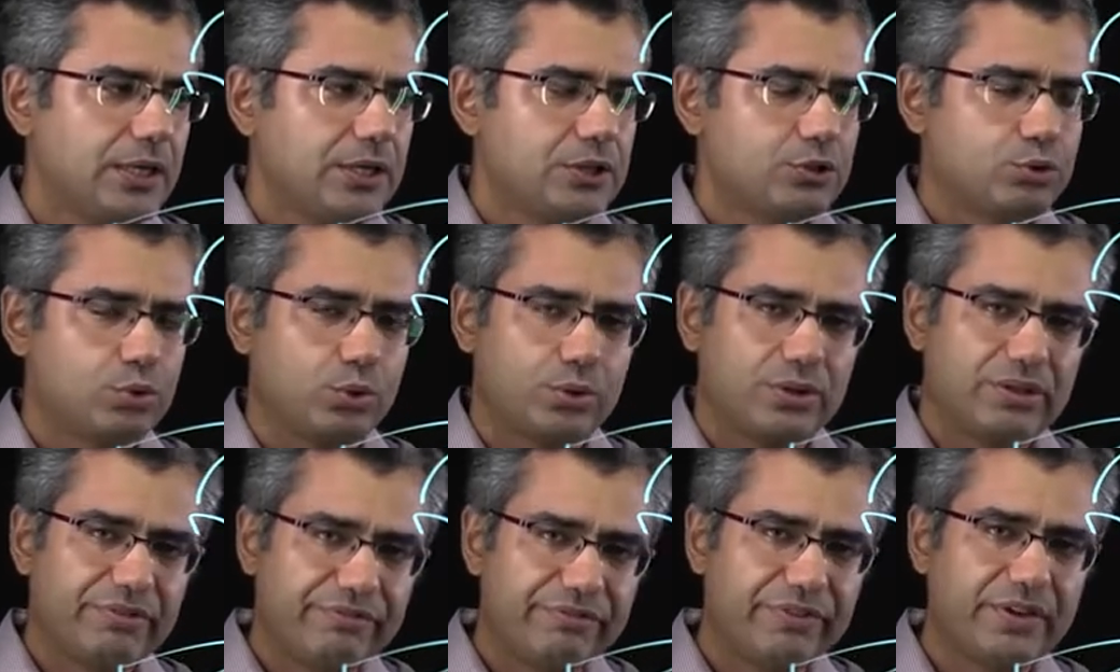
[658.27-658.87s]
So
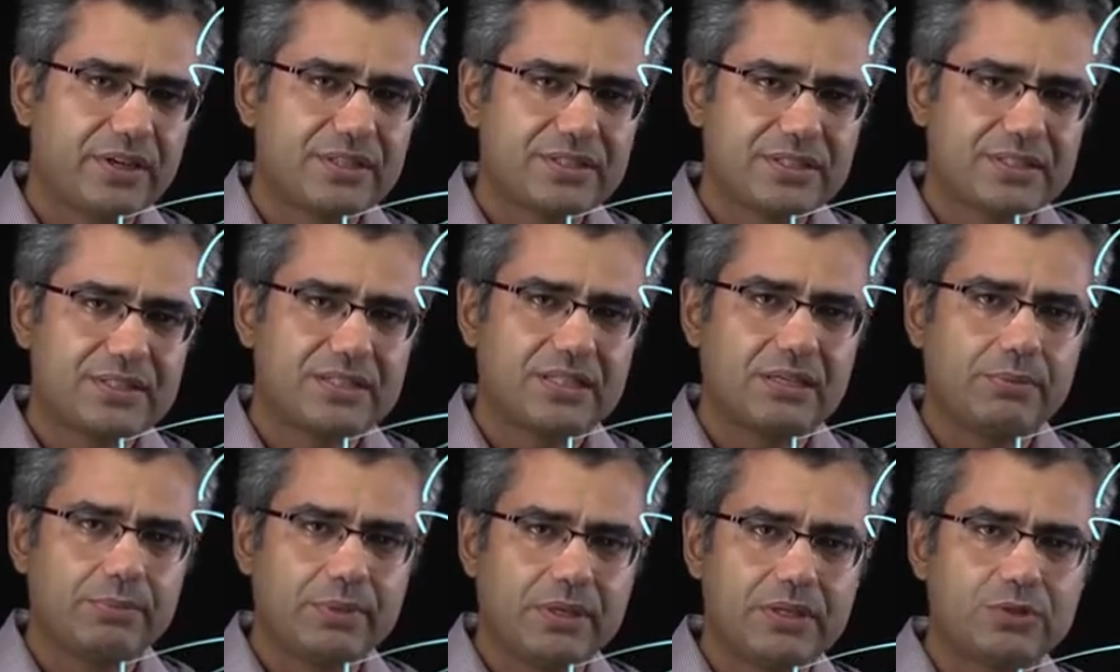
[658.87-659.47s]
the first
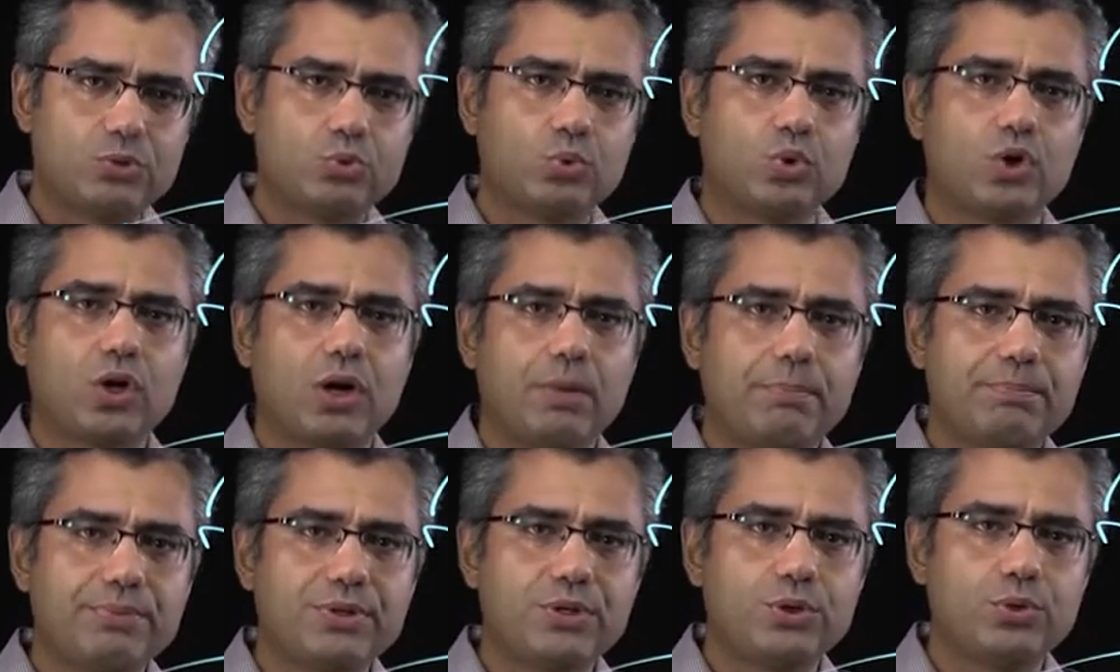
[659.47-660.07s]
step is to
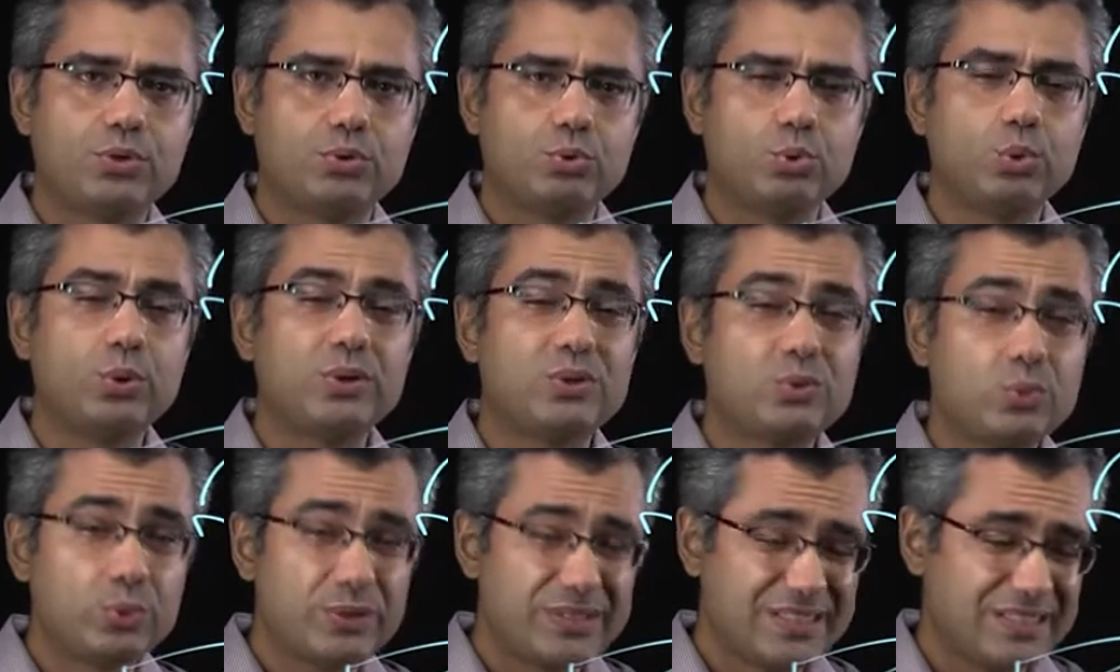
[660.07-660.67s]
compute, to
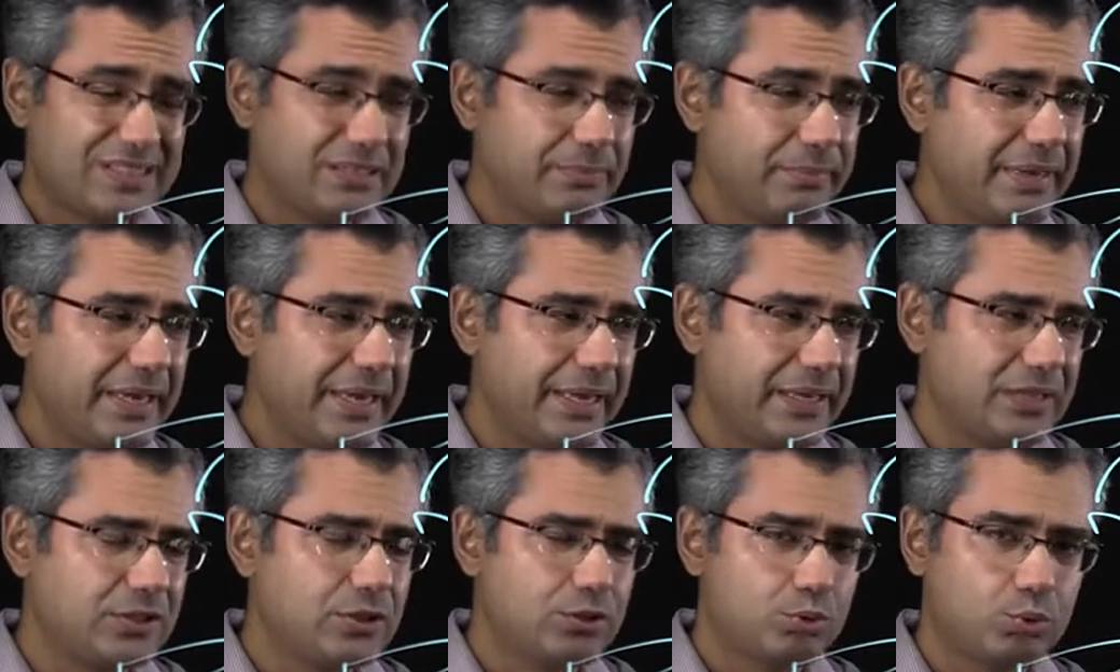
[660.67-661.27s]

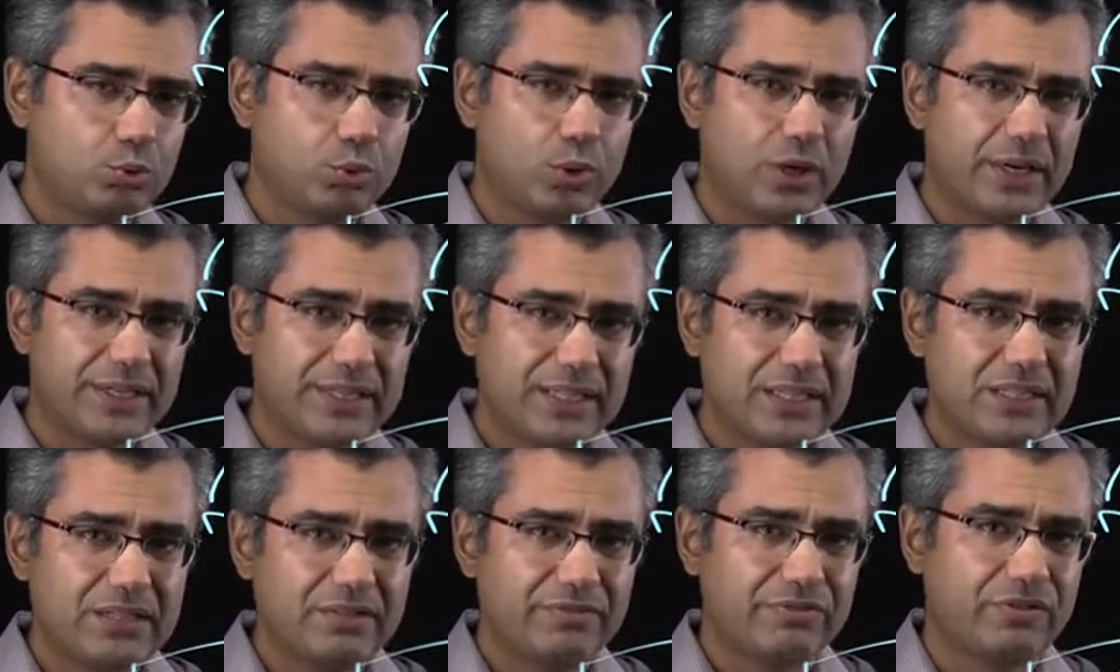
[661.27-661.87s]
estimate, to
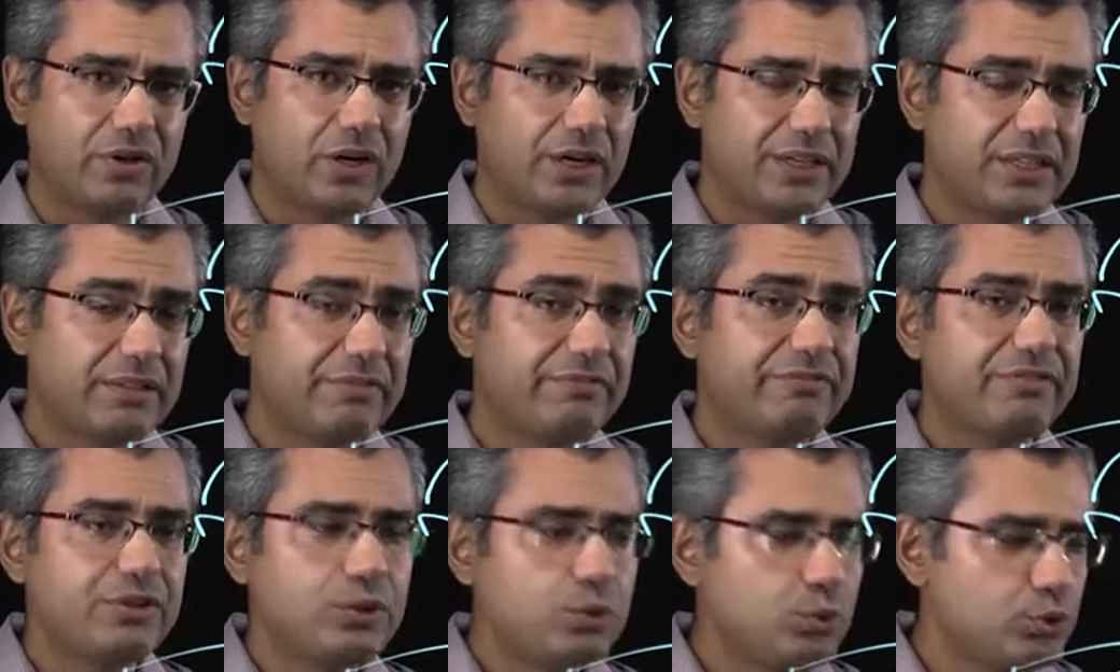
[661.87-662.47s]
identify the
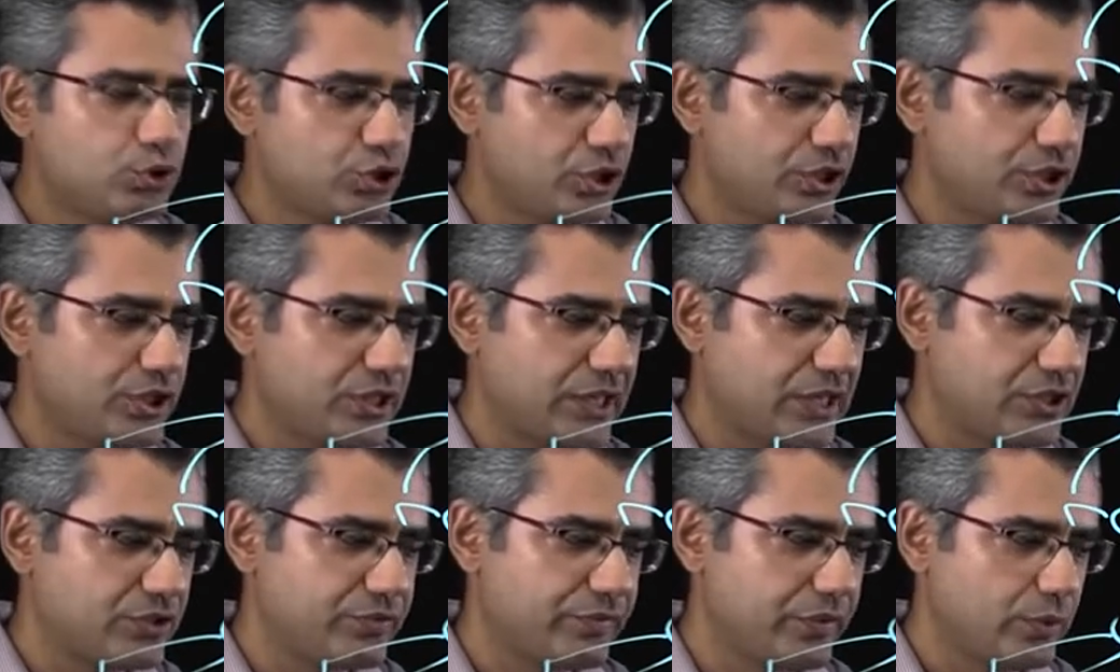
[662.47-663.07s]
future
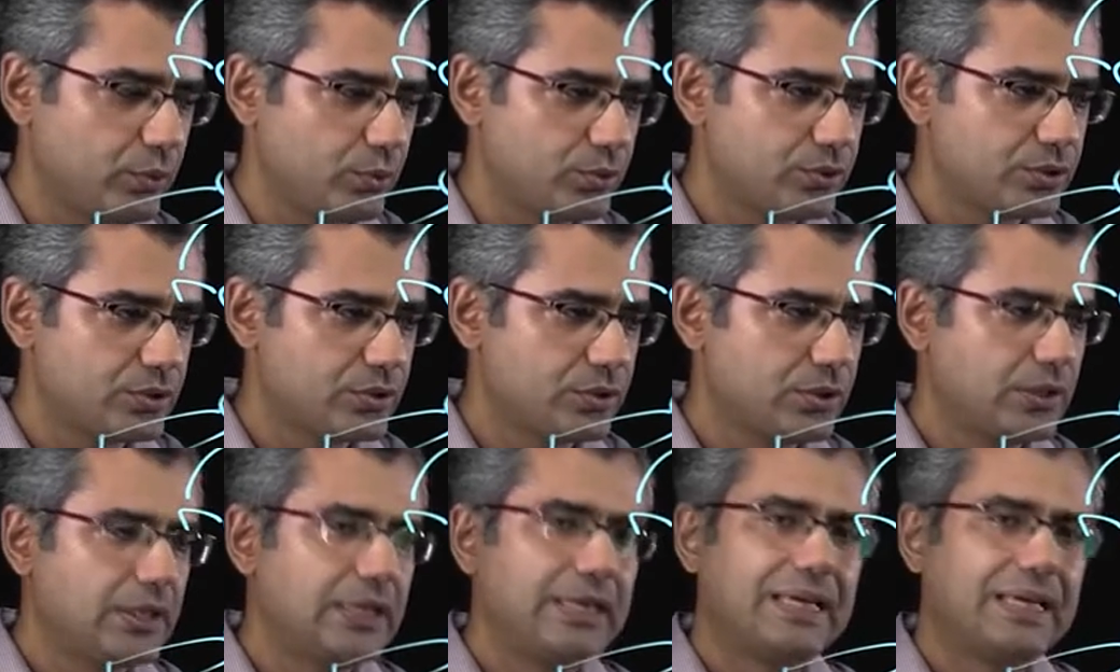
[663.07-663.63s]
cash flows.